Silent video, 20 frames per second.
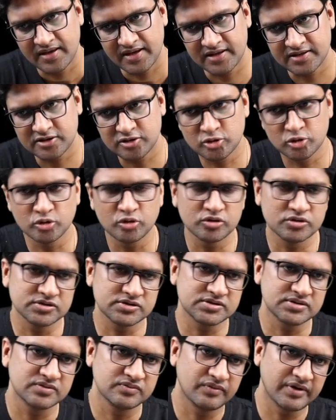And
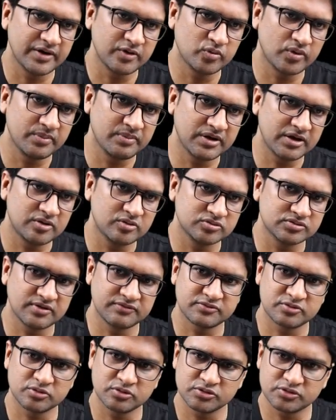throws, why do I make use
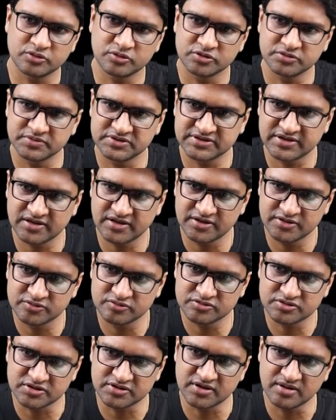of throw? Throws basically
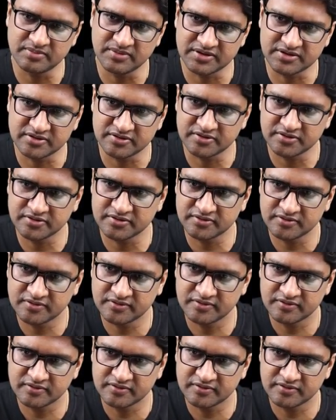used in the method